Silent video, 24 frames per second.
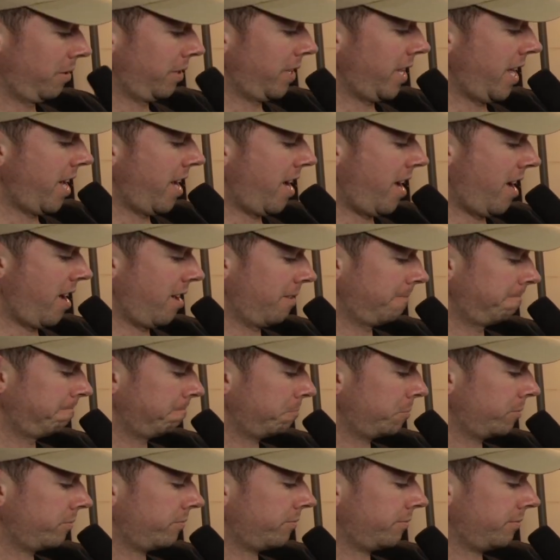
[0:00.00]
and then it
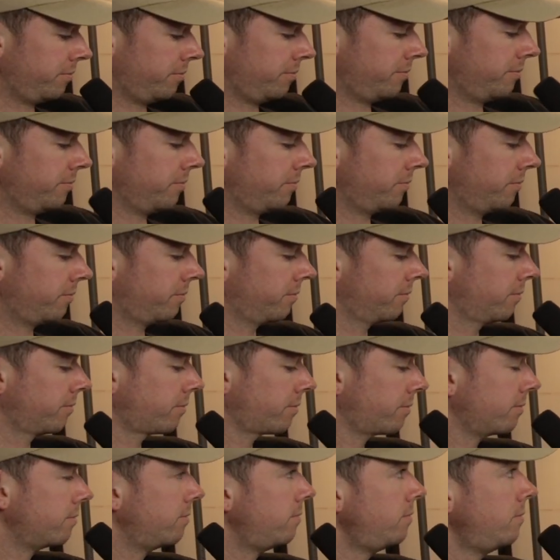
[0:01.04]
says, "I
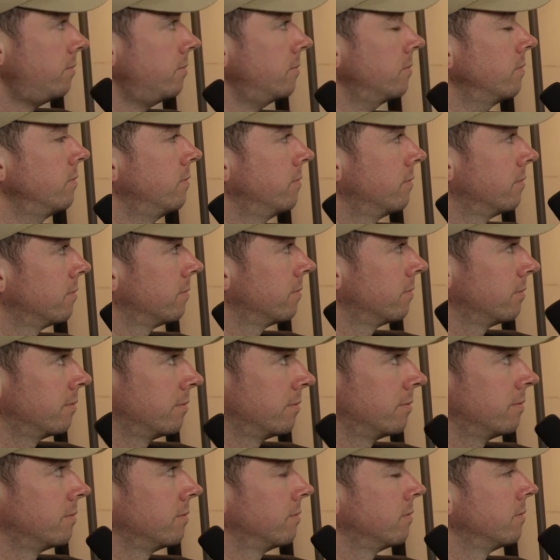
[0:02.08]
don't touch
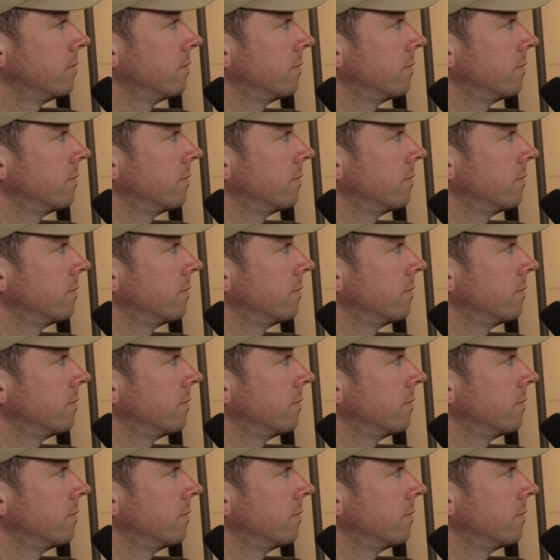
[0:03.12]
my